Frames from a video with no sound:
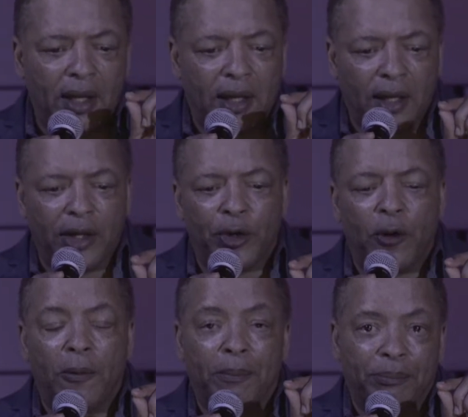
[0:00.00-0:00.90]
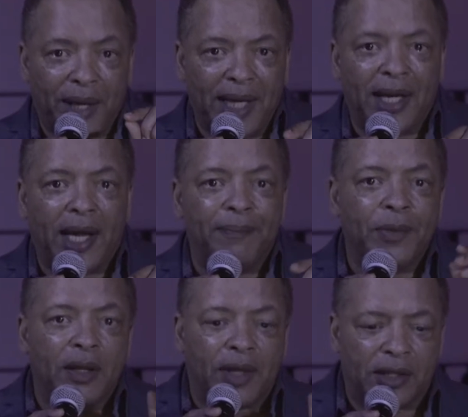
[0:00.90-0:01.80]
little peanut
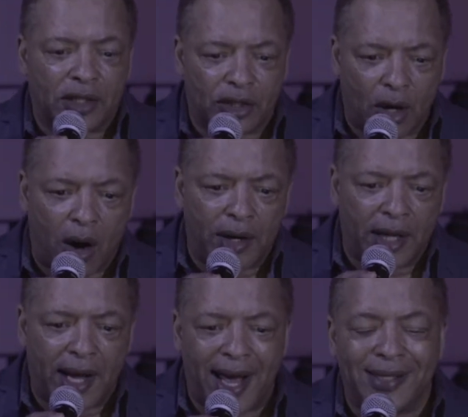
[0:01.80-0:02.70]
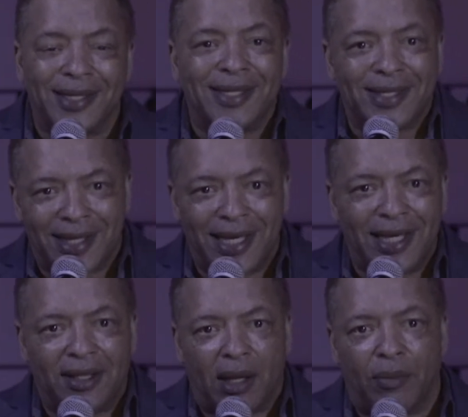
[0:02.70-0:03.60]
that started as a
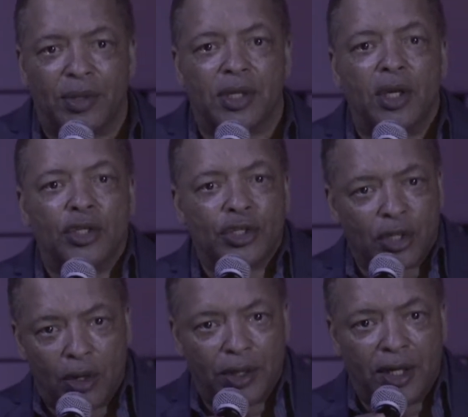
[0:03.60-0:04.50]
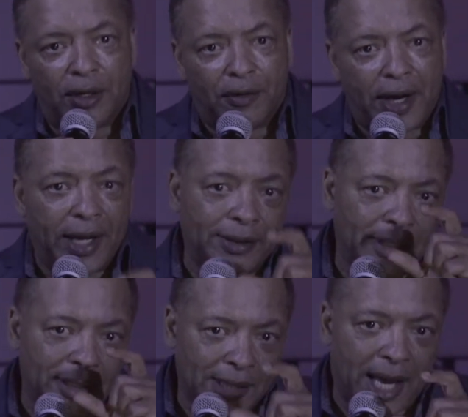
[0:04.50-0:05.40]
seed that was sown in the ground.
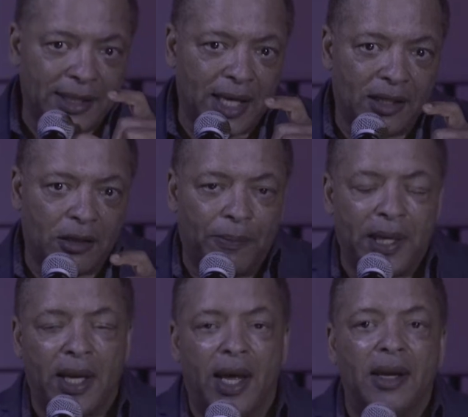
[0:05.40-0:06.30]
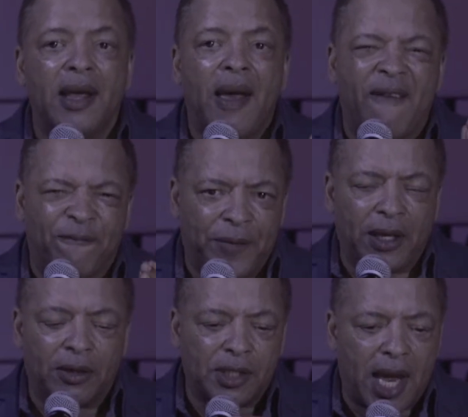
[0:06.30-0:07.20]
This guy takes the peanut and
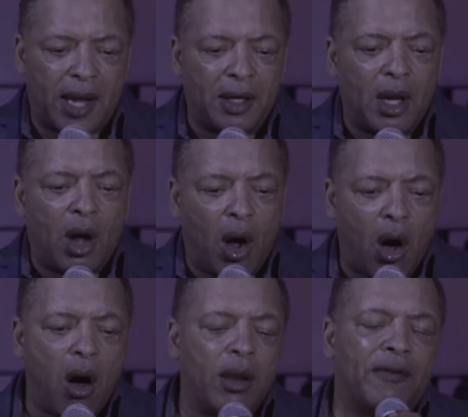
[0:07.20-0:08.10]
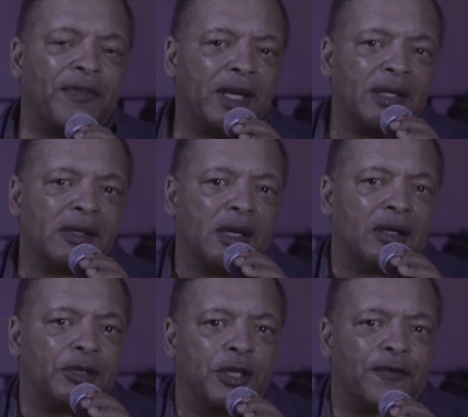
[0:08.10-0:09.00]
figures out all of these
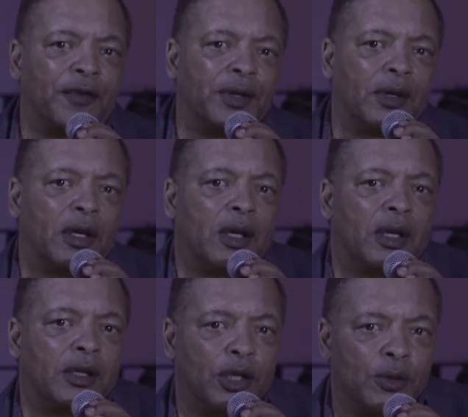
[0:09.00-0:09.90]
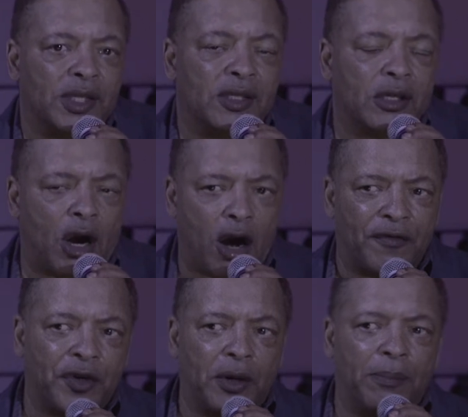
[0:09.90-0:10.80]
different uses.
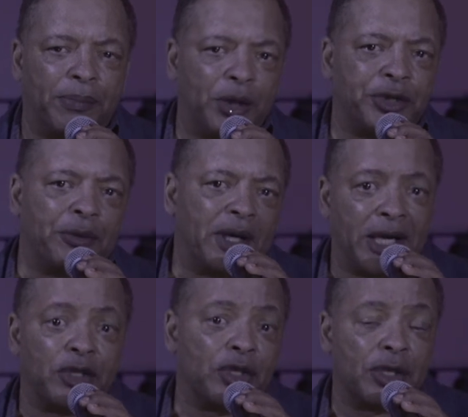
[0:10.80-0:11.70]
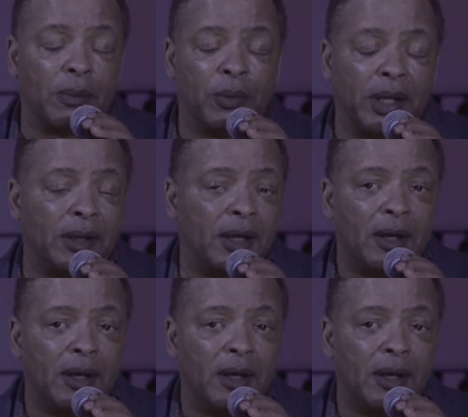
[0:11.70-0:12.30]
Carver built a relationship with